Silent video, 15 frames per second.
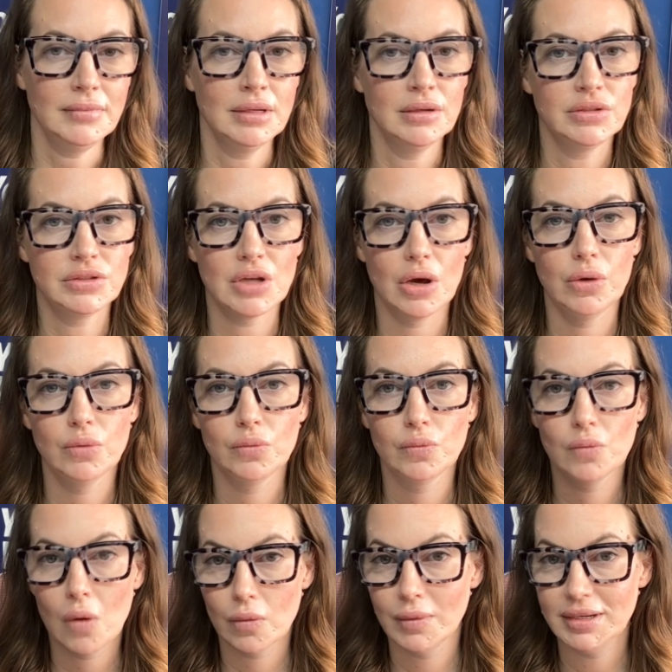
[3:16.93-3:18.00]
So
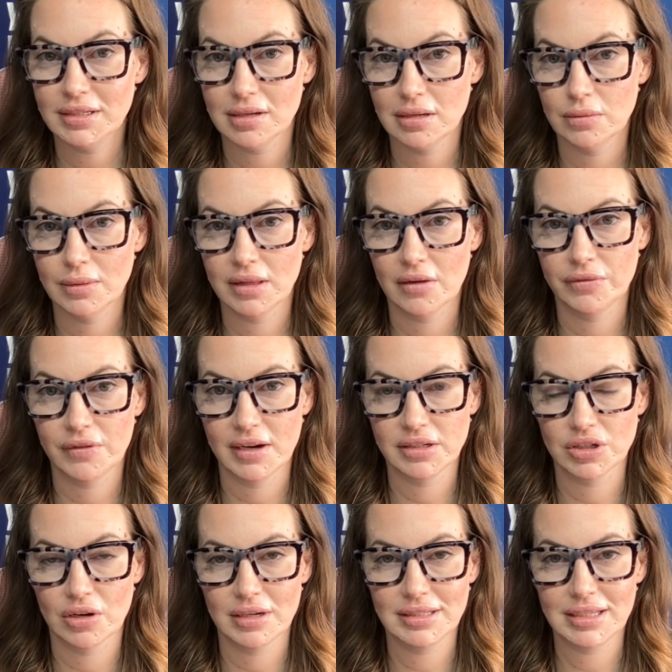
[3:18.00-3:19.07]
what we do with our
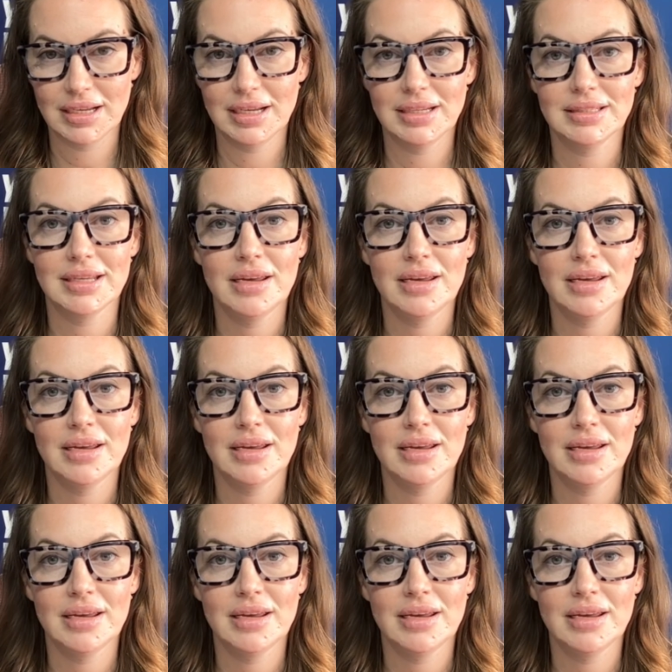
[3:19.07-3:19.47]
franchisees,